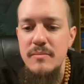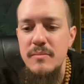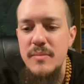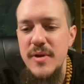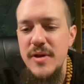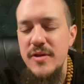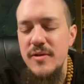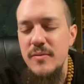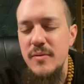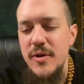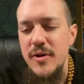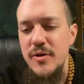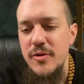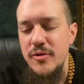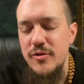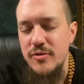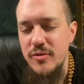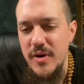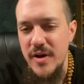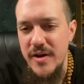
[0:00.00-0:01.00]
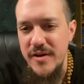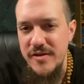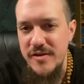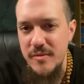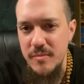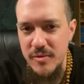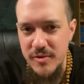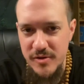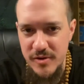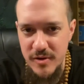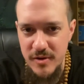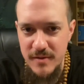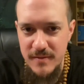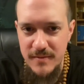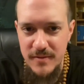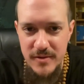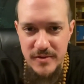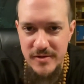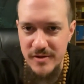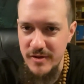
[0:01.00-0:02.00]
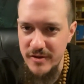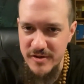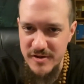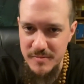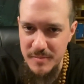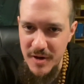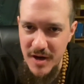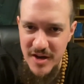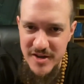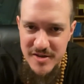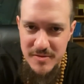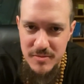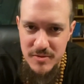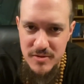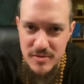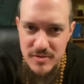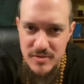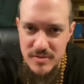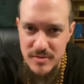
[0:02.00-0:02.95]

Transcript: Be the one who tries to preserve for as long as possible.